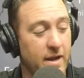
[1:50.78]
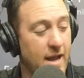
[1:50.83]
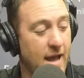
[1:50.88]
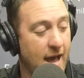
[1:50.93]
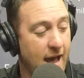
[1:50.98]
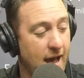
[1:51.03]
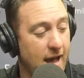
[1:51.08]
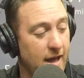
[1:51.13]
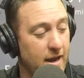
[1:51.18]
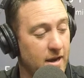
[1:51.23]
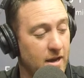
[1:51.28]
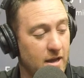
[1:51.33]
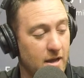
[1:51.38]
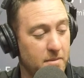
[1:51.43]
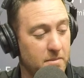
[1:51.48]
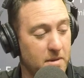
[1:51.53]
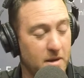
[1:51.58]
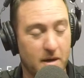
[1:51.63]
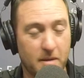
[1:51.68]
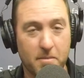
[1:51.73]
had,
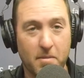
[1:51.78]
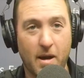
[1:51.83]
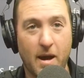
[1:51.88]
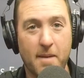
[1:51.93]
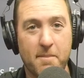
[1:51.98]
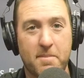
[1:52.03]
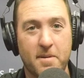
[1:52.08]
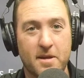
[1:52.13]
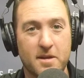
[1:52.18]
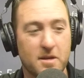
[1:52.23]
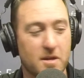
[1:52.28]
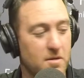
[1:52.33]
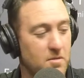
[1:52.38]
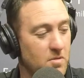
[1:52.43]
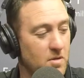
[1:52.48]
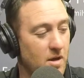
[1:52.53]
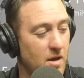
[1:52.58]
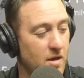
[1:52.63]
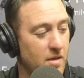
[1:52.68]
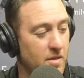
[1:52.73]
in my opinion,
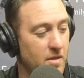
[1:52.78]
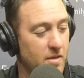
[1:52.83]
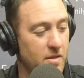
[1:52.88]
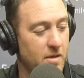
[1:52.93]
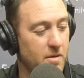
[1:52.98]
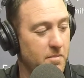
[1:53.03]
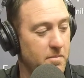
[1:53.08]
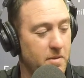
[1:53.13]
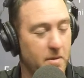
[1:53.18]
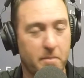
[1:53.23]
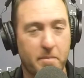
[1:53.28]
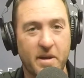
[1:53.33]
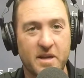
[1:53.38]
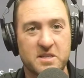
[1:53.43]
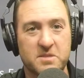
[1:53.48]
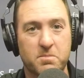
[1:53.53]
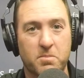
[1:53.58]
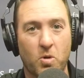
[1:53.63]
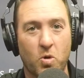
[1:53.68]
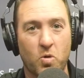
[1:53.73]
the
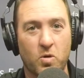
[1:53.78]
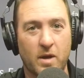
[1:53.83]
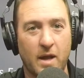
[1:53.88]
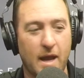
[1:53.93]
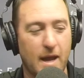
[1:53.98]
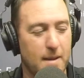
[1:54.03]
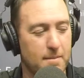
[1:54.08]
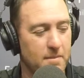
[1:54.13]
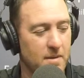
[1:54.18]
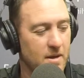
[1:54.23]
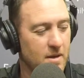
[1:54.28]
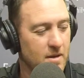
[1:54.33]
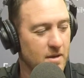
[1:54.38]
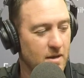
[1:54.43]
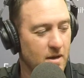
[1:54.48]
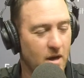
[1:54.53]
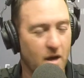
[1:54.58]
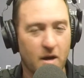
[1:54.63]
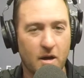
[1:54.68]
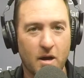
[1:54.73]
best bowl game
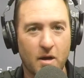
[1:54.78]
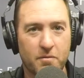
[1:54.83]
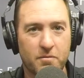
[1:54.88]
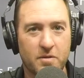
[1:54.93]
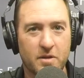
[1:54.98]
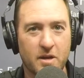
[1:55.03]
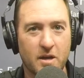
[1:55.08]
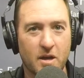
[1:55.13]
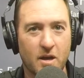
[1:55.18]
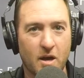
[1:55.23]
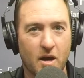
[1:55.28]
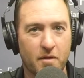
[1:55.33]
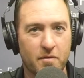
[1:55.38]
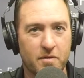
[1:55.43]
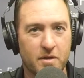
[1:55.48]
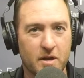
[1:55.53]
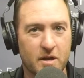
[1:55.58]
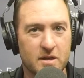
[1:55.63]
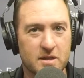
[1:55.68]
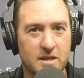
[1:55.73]
of
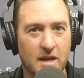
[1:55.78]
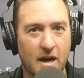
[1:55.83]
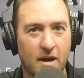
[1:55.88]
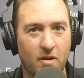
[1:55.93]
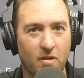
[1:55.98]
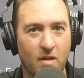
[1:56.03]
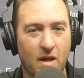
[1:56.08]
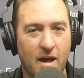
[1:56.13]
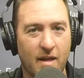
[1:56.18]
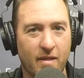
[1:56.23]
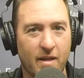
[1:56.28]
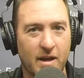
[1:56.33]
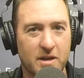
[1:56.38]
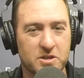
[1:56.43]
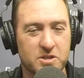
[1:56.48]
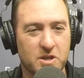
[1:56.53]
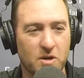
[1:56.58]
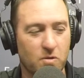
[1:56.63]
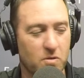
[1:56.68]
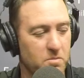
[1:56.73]
the entire lot
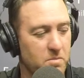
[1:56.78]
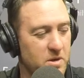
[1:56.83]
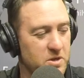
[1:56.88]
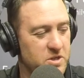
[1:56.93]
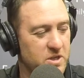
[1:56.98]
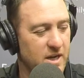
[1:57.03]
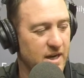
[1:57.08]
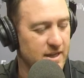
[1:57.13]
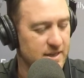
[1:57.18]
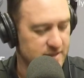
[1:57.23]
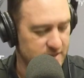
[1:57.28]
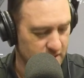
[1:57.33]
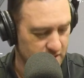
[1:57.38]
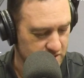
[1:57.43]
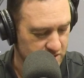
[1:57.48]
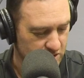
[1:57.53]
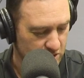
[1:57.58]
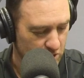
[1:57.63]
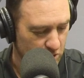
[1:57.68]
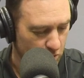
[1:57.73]
last year with Michigan and
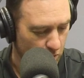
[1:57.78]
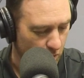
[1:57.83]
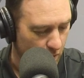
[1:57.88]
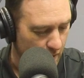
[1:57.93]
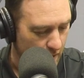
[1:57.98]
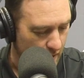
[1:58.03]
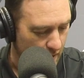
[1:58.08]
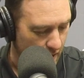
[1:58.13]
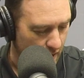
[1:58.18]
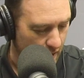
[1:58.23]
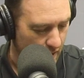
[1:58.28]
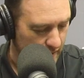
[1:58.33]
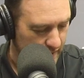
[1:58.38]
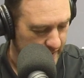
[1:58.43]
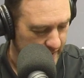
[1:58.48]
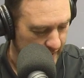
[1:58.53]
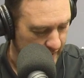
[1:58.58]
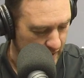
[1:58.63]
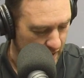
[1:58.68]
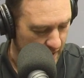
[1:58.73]
TCU.
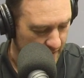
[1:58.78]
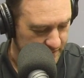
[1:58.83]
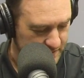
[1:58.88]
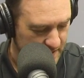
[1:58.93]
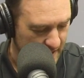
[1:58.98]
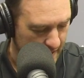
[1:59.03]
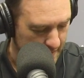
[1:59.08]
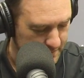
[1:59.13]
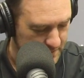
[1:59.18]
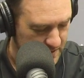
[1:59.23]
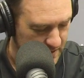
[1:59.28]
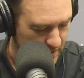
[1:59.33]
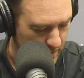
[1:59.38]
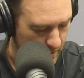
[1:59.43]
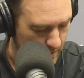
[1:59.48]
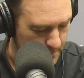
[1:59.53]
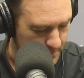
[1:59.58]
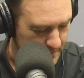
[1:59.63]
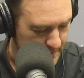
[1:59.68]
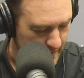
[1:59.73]
Kickoff times
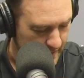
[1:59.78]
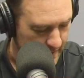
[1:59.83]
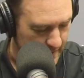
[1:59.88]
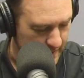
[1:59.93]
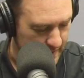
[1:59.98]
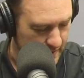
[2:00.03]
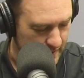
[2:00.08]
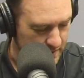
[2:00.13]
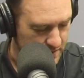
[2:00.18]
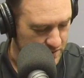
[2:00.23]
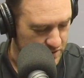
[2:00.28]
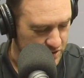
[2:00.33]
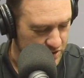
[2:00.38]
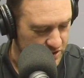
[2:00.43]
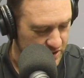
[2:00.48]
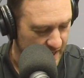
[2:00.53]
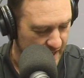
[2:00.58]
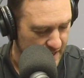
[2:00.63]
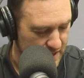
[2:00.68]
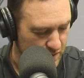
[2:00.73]
here, it is
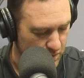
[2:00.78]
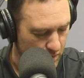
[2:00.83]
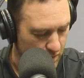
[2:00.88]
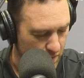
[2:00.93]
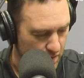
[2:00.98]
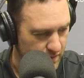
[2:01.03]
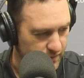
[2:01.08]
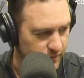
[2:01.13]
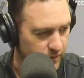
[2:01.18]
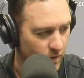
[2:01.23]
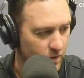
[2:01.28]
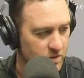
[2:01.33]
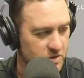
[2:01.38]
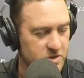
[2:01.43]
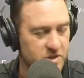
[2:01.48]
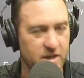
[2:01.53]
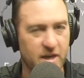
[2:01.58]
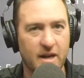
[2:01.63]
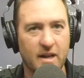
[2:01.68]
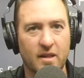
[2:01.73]
January
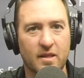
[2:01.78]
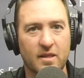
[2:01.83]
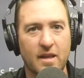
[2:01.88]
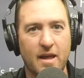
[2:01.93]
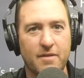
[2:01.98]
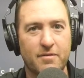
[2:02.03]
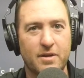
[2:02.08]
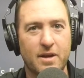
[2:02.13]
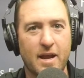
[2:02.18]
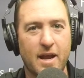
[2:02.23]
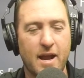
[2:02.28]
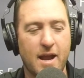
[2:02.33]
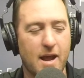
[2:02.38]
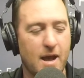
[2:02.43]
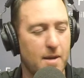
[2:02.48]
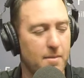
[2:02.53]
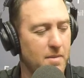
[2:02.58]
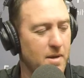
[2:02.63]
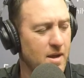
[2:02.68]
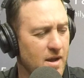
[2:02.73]
1st at 11
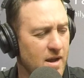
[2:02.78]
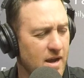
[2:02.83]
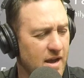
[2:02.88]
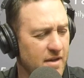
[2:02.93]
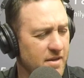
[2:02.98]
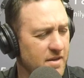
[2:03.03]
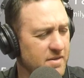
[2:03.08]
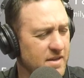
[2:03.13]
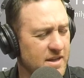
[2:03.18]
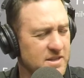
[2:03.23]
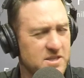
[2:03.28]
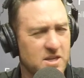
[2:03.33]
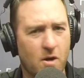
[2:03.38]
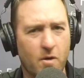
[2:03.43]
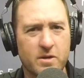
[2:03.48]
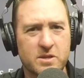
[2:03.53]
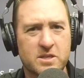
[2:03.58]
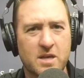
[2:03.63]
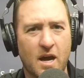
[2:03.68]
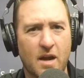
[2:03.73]
a.m., and that's
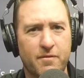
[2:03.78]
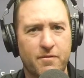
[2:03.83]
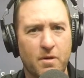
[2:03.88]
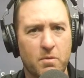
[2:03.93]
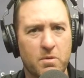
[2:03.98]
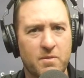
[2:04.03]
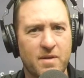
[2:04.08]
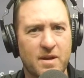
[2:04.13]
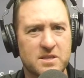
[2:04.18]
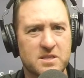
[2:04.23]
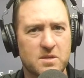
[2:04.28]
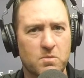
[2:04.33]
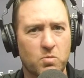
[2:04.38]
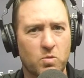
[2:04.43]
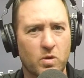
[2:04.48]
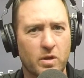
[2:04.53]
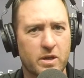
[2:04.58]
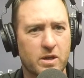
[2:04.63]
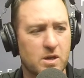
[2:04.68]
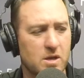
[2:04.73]
always kind of fun. We've had some
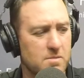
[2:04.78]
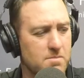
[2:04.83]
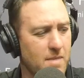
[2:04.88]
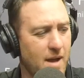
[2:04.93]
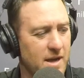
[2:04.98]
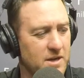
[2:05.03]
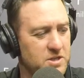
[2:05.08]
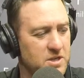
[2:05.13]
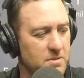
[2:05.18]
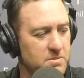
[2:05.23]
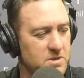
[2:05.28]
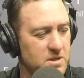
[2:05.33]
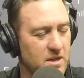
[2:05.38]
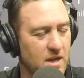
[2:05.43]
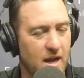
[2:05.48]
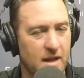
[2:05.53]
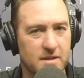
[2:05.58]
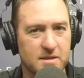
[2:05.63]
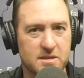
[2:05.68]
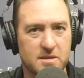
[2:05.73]
really good matchups and
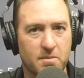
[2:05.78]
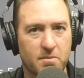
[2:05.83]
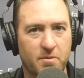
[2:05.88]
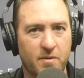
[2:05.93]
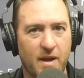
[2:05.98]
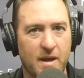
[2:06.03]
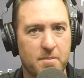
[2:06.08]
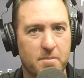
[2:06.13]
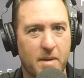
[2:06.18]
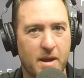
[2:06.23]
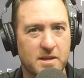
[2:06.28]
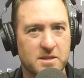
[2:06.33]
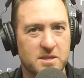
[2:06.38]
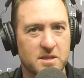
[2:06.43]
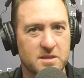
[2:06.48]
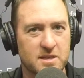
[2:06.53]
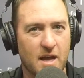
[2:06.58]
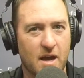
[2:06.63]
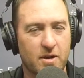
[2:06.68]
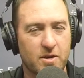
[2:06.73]
gotten some fan
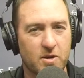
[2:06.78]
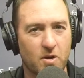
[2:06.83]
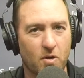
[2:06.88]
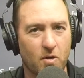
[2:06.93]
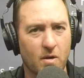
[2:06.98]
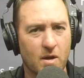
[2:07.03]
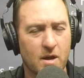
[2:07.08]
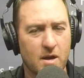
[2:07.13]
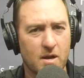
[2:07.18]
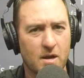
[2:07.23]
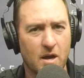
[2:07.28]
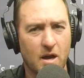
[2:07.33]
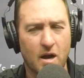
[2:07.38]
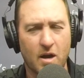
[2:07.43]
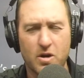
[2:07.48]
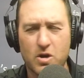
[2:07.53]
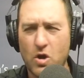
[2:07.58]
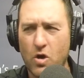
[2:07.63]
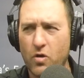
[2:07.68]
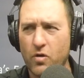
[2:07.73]
bases out here.
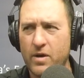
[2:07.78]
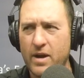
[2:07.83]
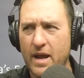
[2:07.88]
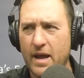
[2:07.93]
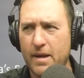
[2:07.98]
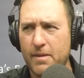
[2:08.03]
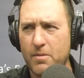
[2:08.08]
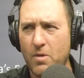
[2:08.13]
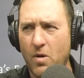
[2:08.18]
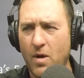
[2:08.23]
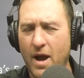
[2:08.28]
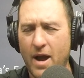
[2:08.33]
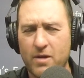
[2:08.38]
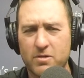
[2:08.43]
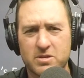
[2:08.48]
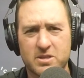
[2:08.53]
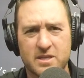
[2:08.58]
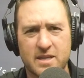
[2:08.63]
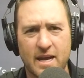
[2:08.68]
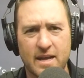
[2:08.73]
Notre Dame, Ohio
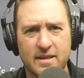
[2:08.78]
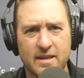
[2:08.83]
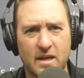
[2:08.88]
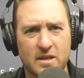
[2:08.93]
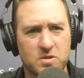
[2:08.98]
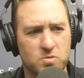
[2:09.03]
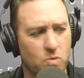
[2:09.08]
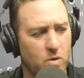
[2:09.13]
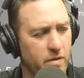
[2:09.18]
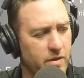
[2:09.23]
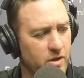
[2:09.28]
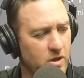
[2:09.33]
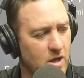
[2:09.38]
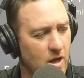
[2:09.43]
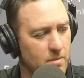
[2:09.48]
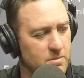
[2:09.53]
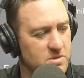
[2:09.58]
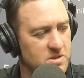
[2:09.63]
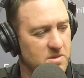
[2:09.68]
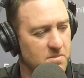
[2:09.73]
State, that's one that
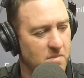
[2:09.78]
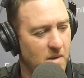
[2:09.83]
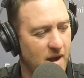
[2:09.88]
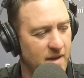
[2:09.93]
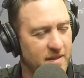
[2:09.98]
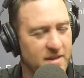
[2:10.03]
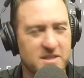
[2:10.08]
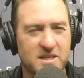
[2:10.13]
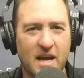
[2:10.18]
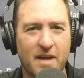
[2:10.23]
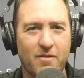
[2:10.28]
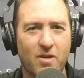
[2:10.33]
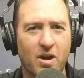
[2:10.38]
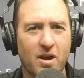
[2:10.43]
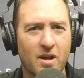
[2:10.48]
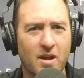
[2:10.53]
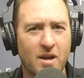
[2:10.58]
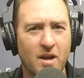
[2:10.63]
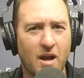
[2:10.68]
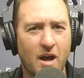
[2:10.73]
comes to mind. That's kind of
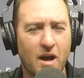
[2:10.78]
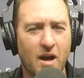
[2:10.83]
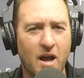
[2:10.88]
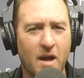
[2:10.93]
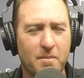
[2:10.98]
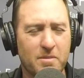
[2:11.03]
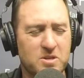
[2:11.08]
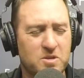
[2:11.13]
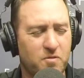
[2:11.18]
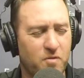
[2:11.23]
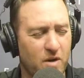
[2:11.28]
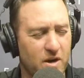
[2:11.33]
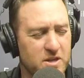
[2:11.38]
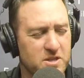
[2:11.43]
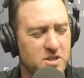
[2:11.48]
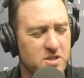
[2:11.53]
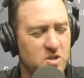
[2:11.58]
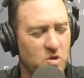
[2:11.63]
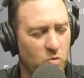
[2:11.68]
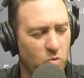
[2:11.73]
how much fun is
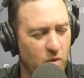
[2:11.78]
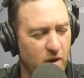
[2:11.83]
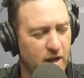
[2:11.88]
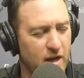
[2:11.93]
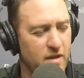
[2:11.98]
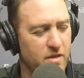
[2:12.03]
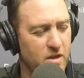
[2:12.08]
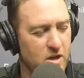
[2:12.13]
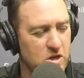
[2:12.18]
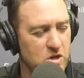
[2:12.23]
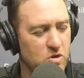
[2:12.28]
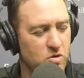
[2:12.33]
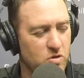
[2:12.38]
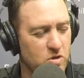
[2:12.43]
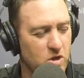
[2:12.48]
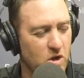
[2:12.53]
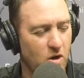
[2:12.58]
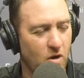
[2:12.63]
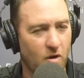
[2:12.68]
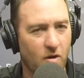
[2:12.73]
it to ring in the new
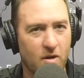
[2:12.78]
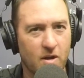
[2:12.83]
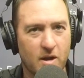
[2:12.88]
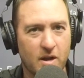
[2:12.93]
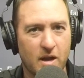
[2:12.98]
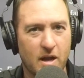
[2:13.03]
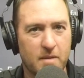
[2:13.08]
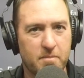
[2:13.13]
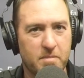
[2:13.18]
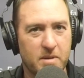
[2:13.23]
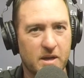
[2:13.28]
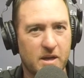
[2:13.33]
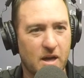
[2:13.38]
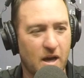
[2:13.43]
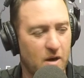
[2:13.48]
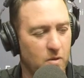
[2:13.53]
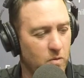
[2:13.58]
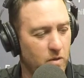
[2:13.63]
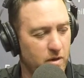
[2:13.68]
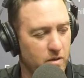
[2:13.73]
year and be
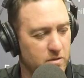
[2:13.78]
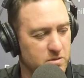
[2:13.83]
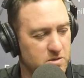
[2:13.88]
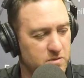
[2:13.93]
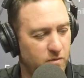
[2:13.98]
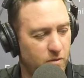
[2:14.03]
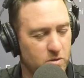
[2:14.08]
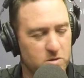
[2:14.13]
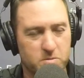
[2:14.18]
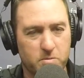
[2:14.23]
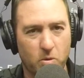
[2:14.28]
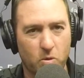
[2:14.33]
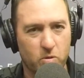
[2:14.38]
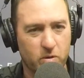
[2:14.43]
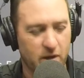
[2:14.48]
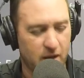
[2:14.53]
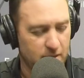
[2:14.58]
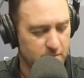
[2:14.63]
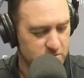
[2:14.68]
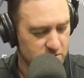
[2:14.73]
kind of one of those first bowl
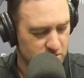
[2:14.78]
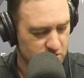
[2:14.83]
games in